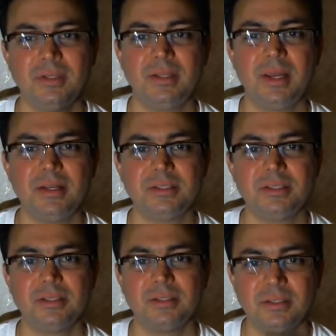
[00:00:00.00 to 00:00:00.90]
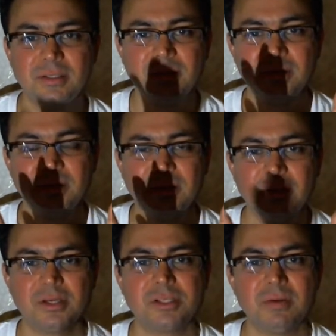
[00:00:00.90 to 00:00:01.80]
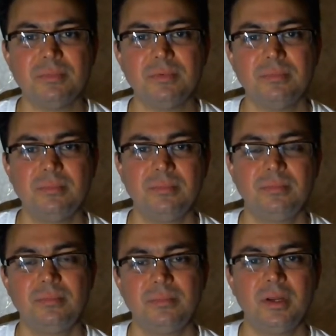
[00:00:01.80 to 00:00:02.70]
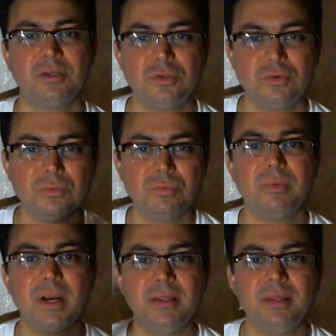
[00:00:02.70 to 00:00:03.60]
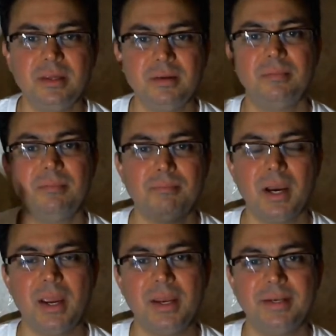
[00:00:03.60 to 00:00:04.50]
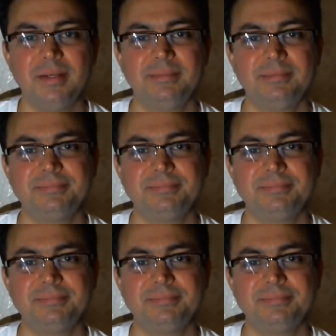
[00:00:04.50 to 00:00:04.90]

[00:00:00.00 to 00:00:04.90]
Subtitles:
that is assumed by the mind,